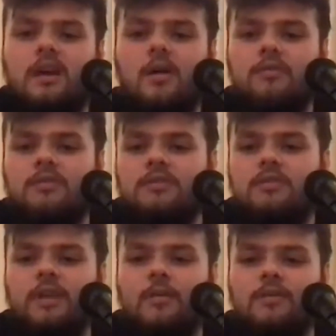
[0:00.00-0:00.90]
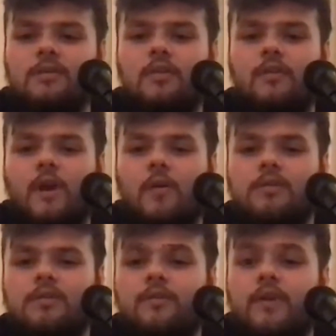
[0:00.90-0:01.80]
I was, there was a lot of, I
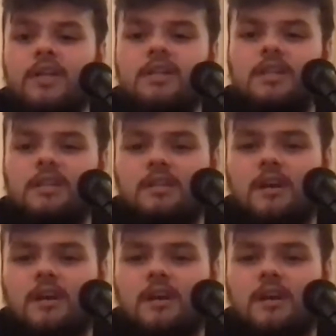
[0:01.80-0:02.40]
was the funny kid.